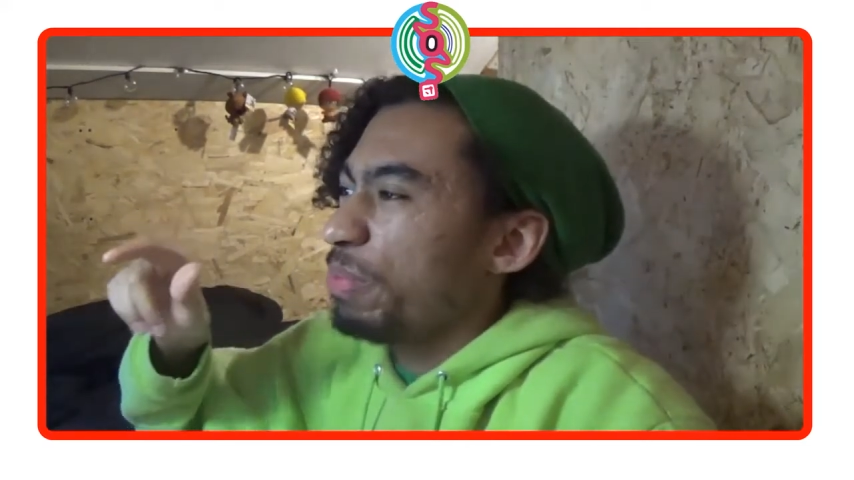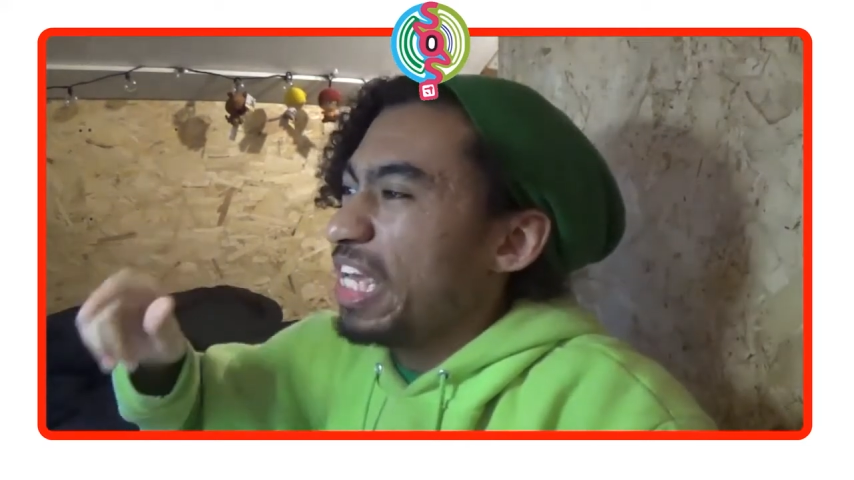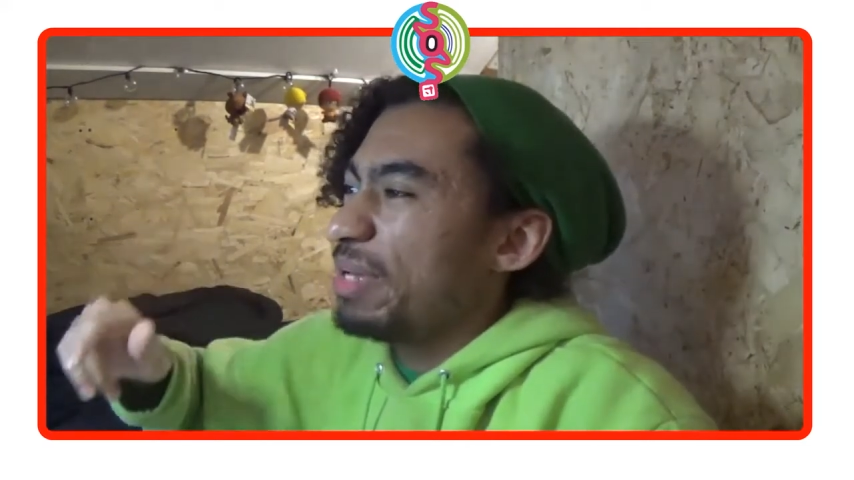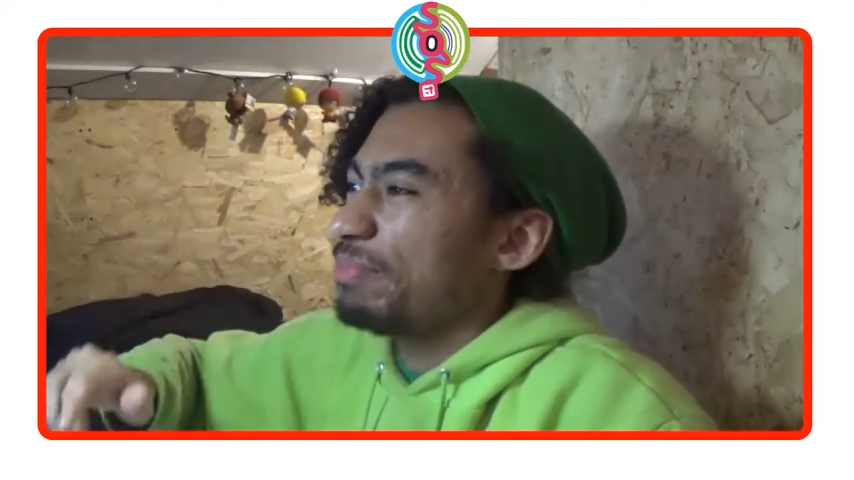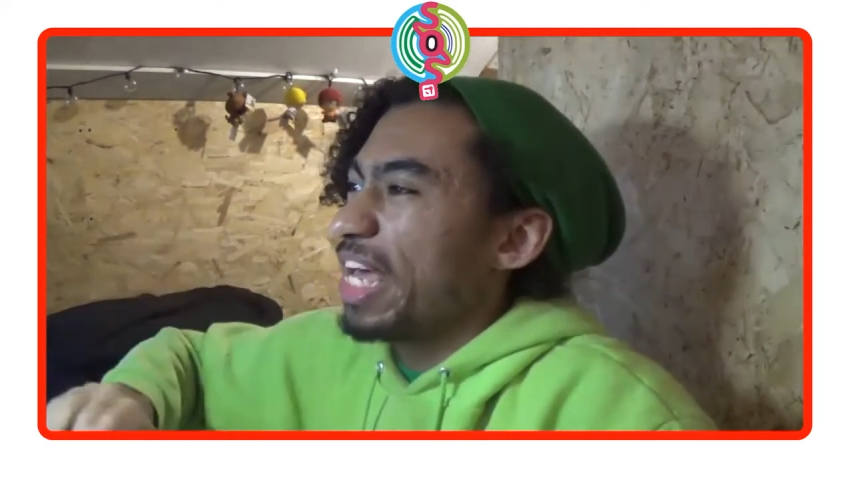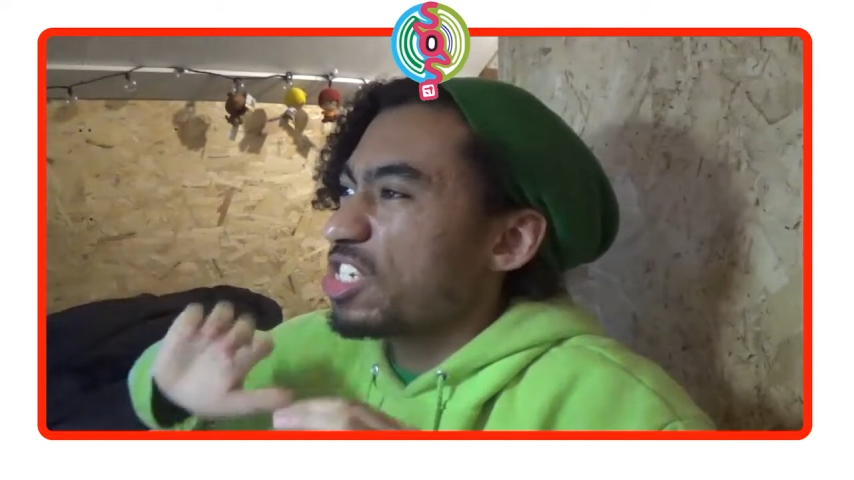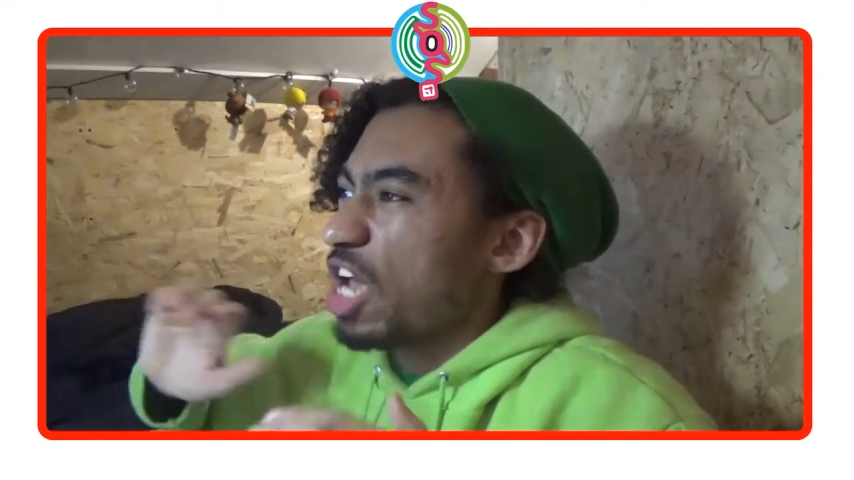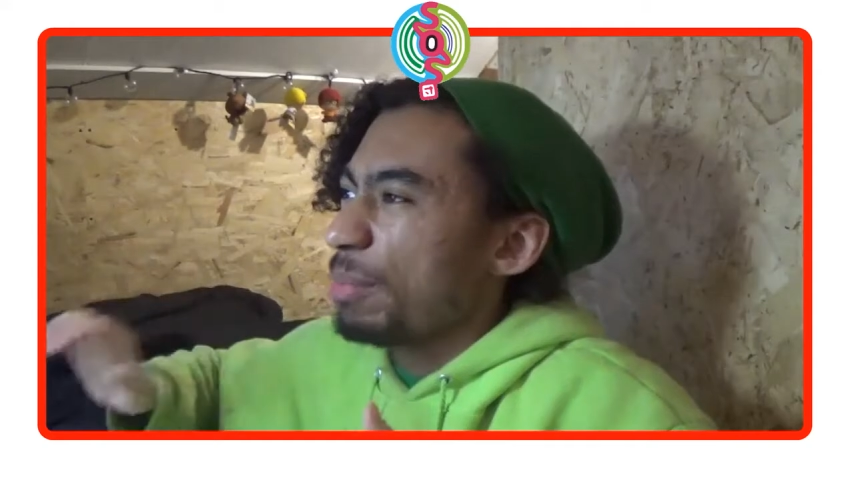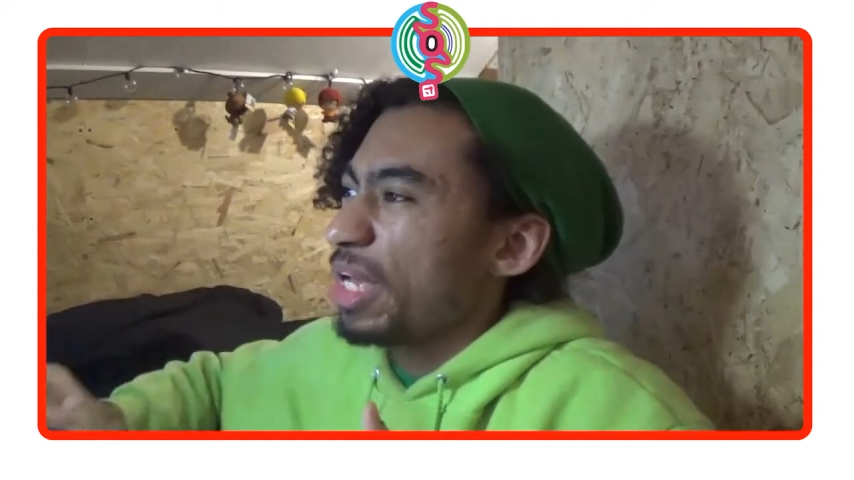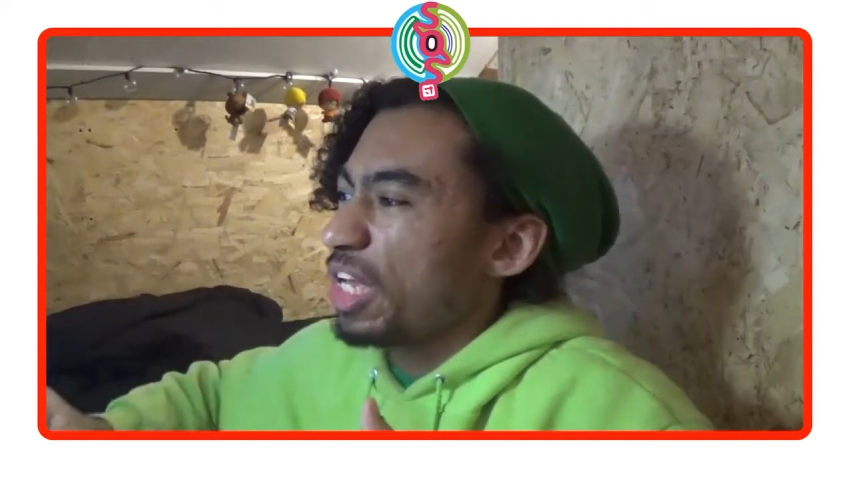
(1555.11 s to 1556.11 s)
beam that's
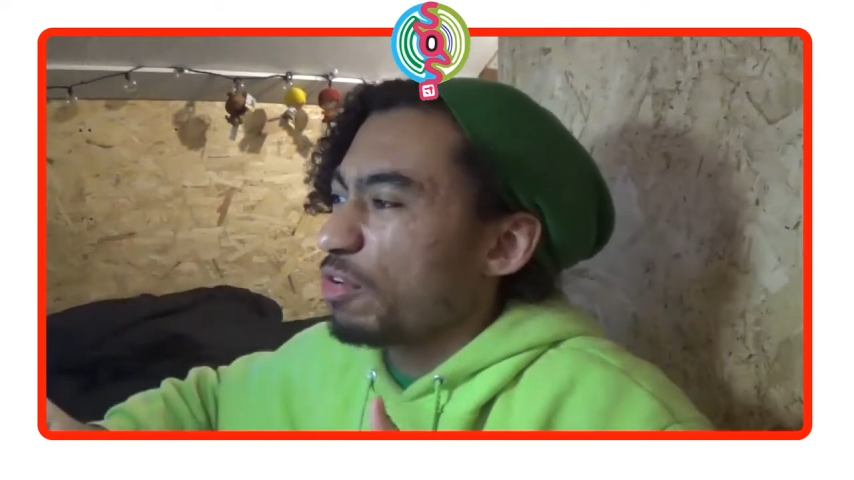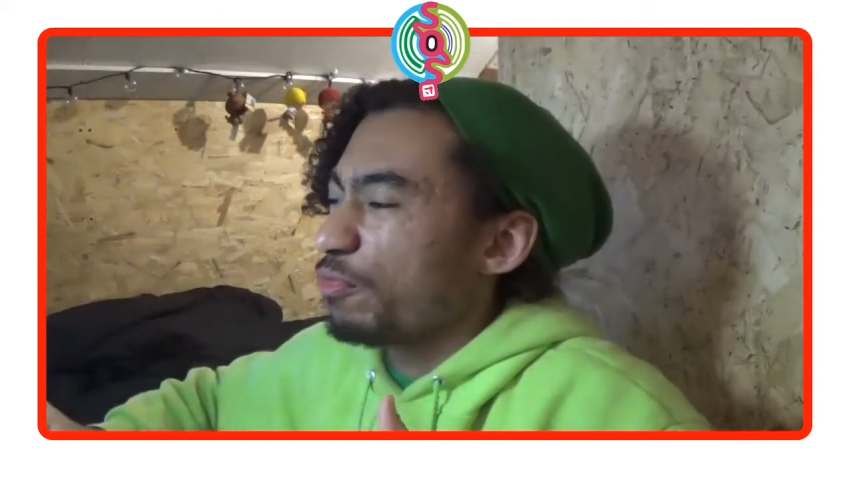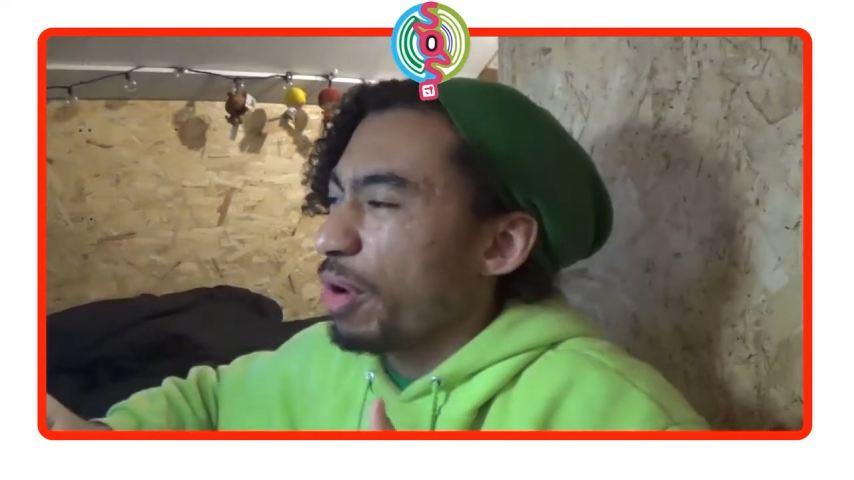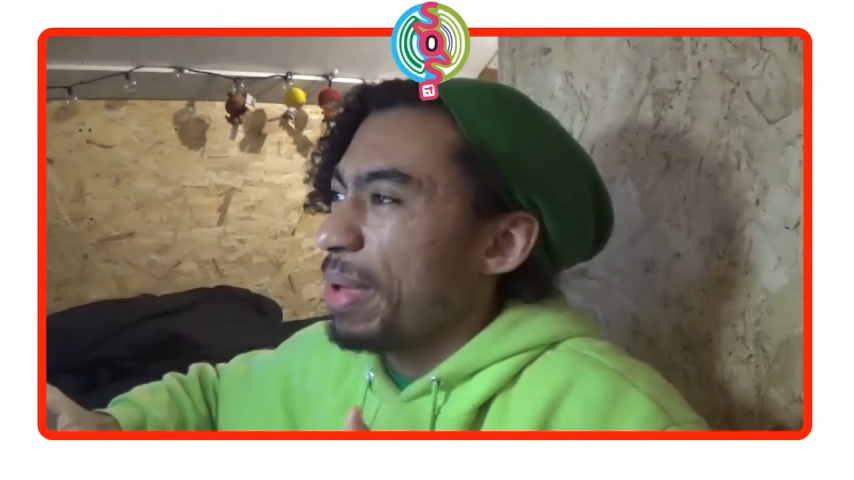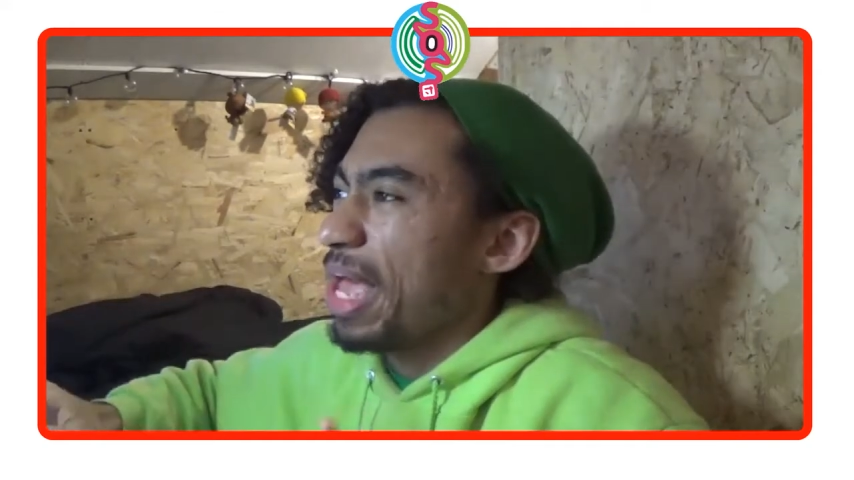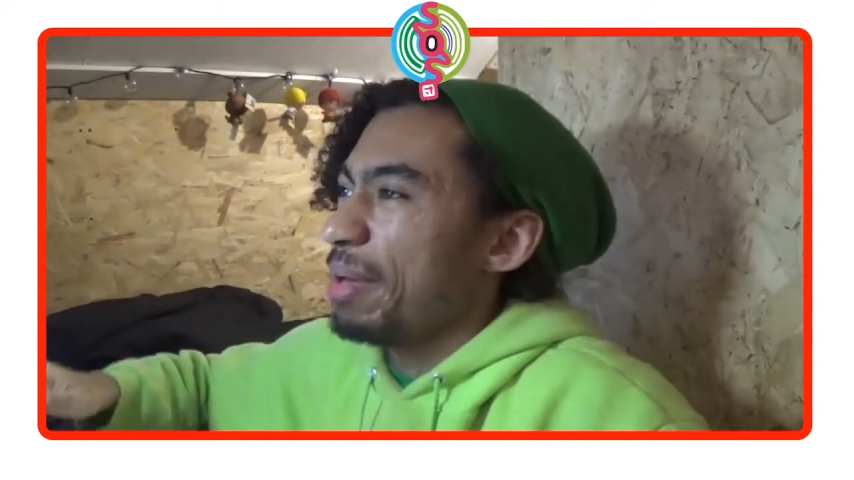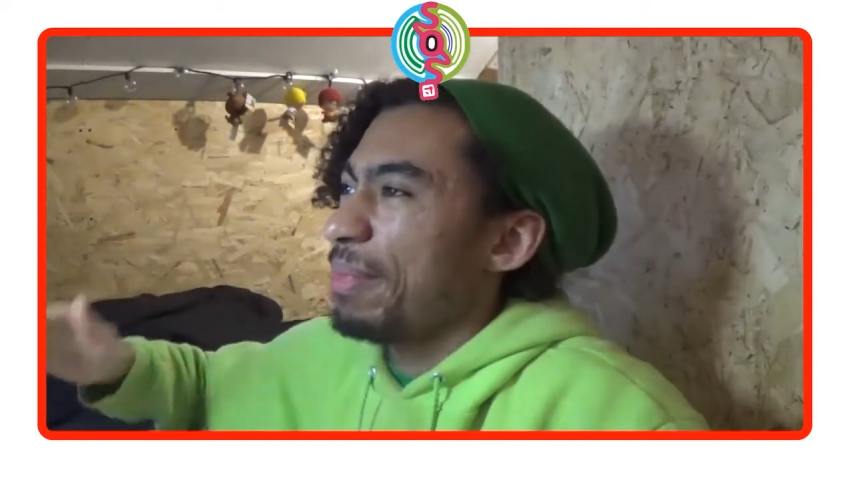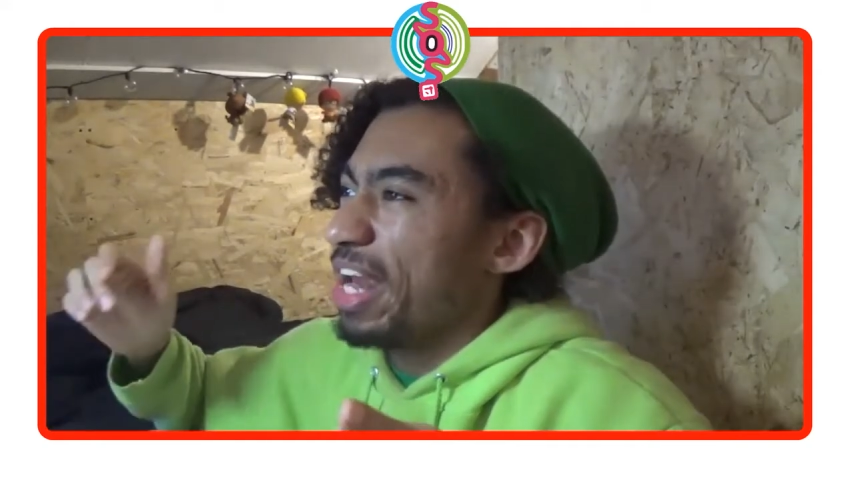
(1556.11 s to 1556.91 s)
coming from him,